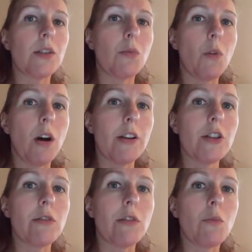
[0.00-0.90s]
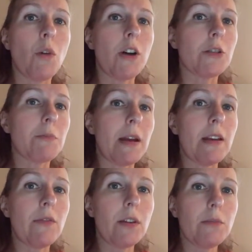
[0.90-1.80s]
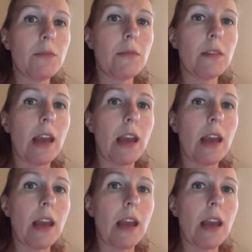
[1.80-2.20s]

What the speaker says: to watch. You can watch many of them.